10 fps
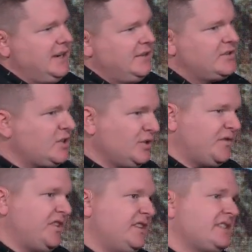the truth
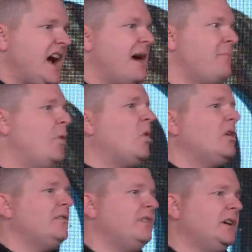of it is I'm
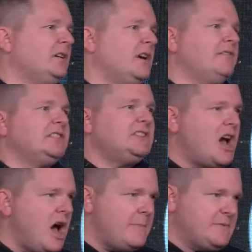more of a
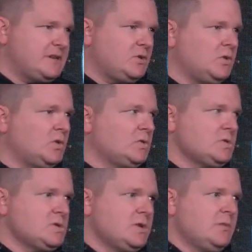topical
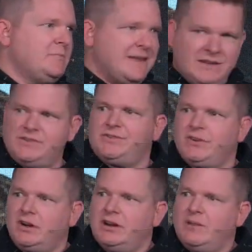minister.